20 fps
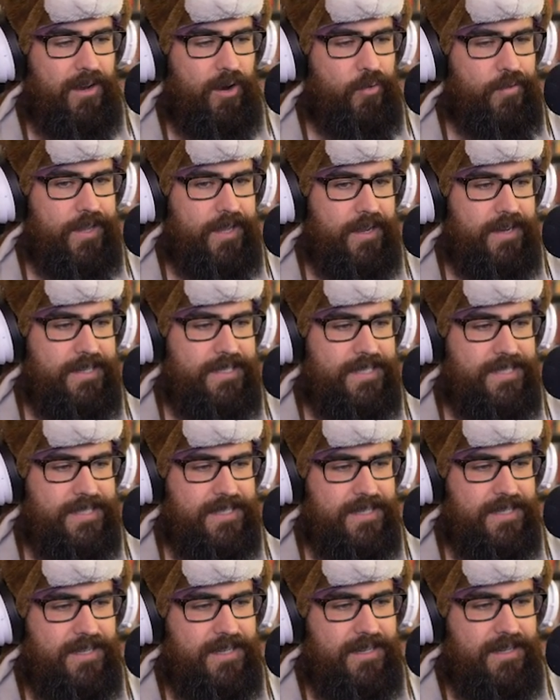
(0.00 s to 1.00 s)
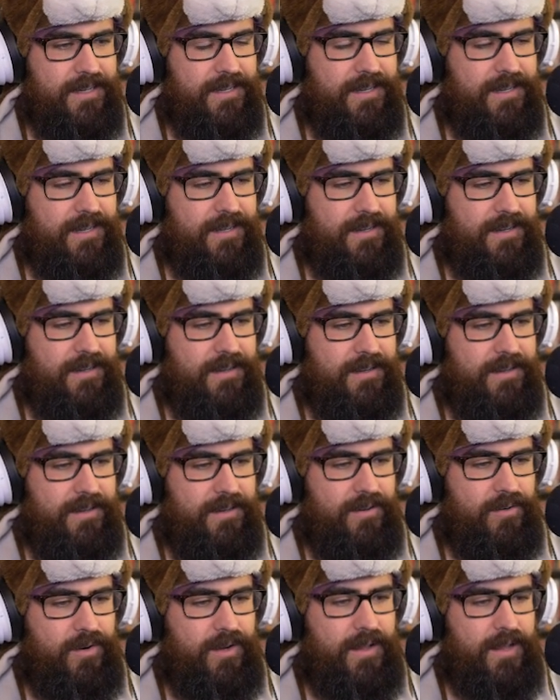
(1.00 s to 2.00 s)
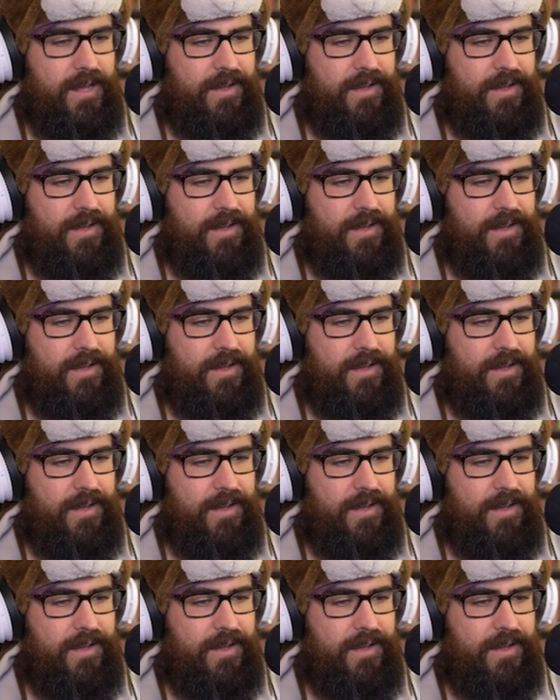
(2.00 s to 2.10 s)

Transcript: Only us? Yes. Well,